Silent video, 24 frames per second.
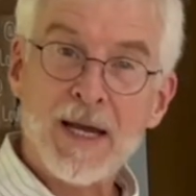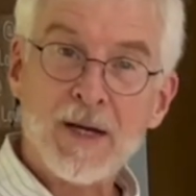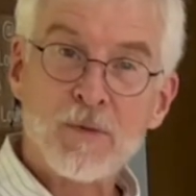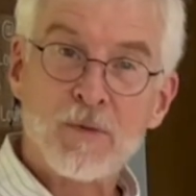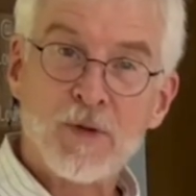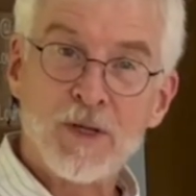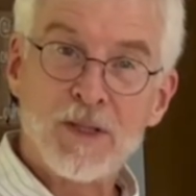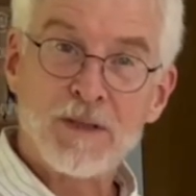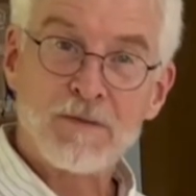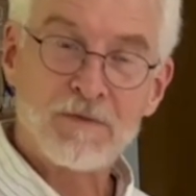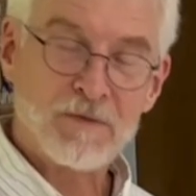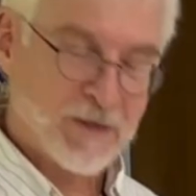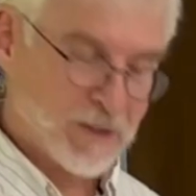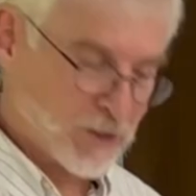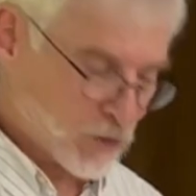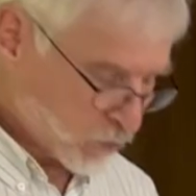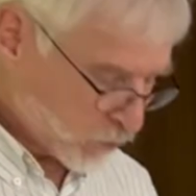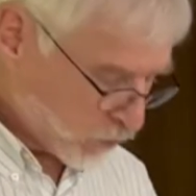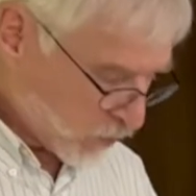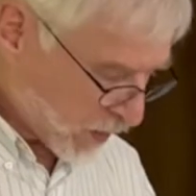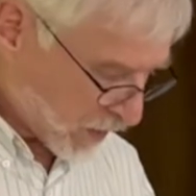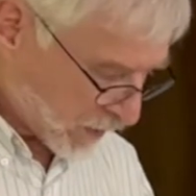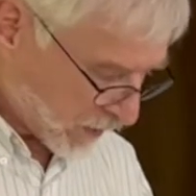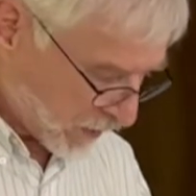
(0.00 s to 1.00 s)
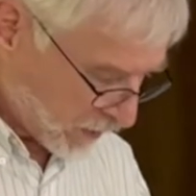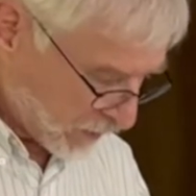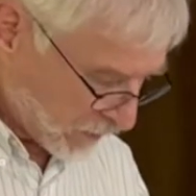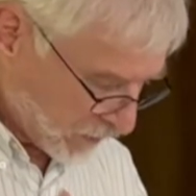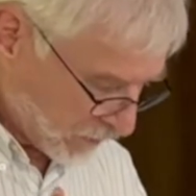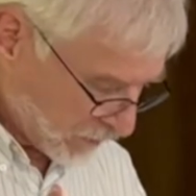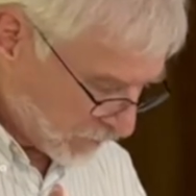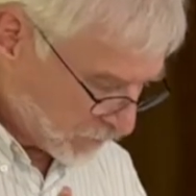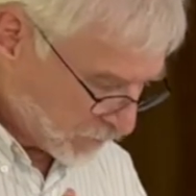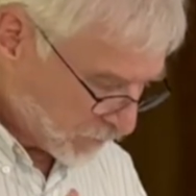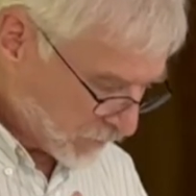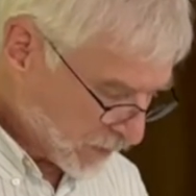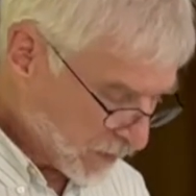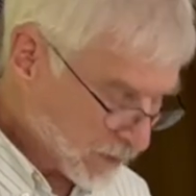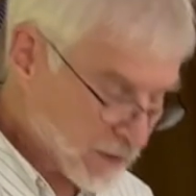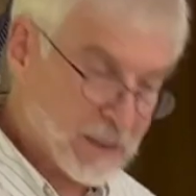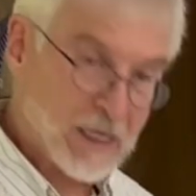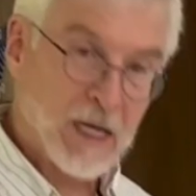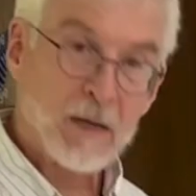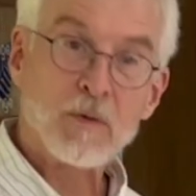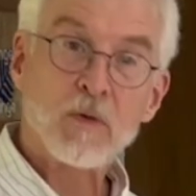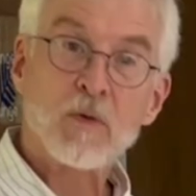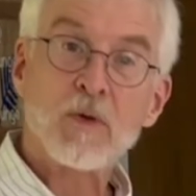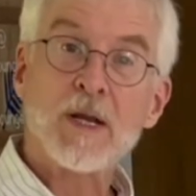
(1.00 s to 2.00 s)
with the finished product.
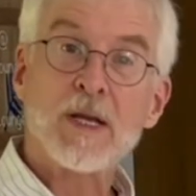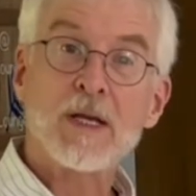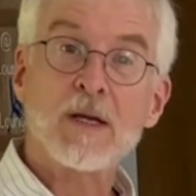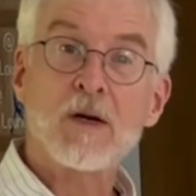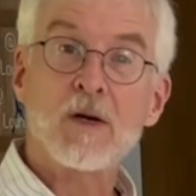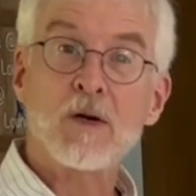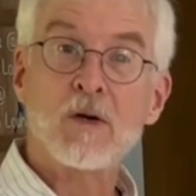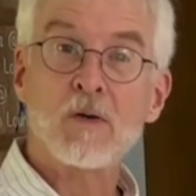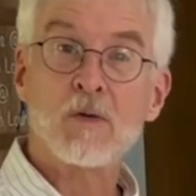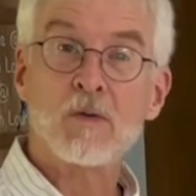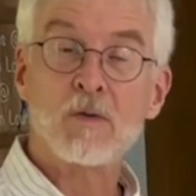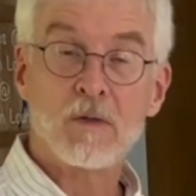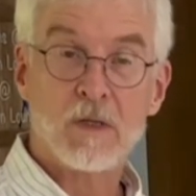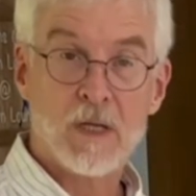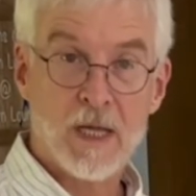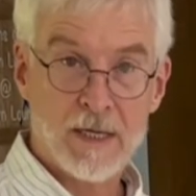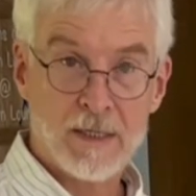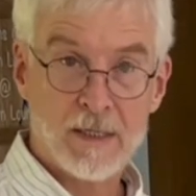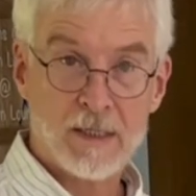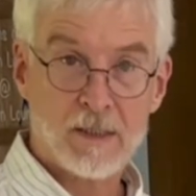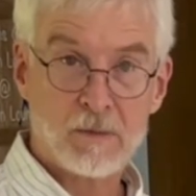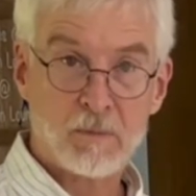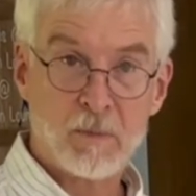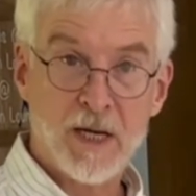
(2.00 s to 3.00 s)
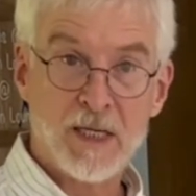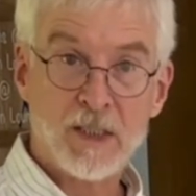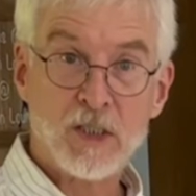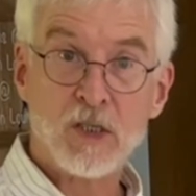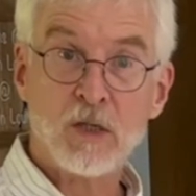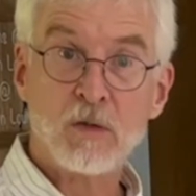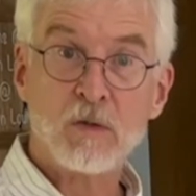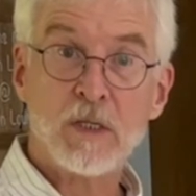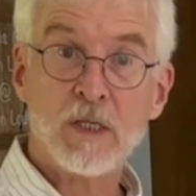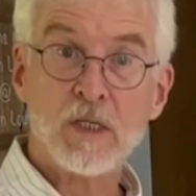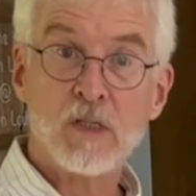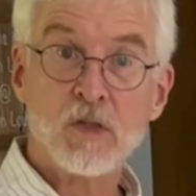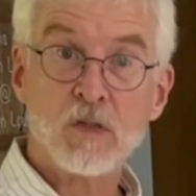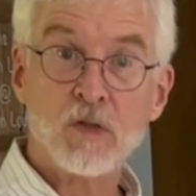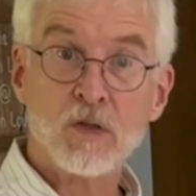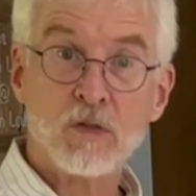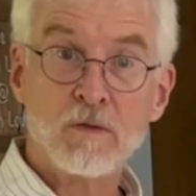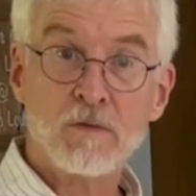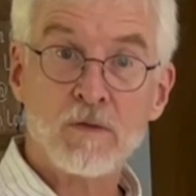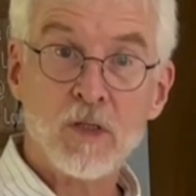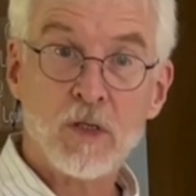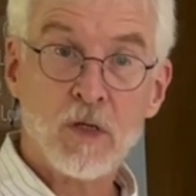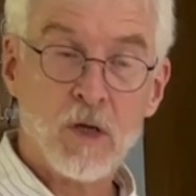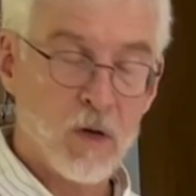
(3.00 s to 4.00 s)
Salmorejo, like gazpacho, is
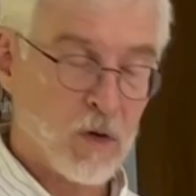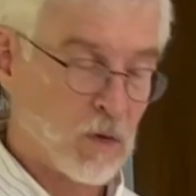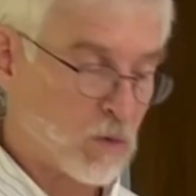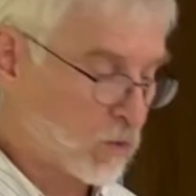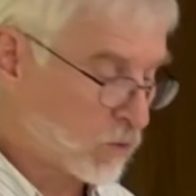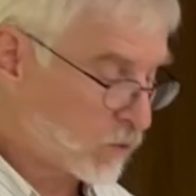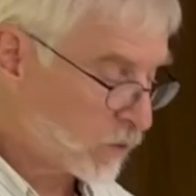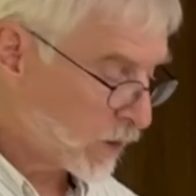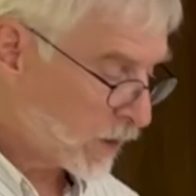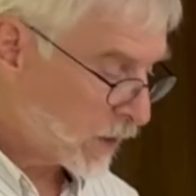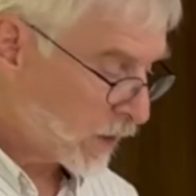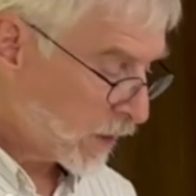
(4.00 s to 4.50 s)
served cold.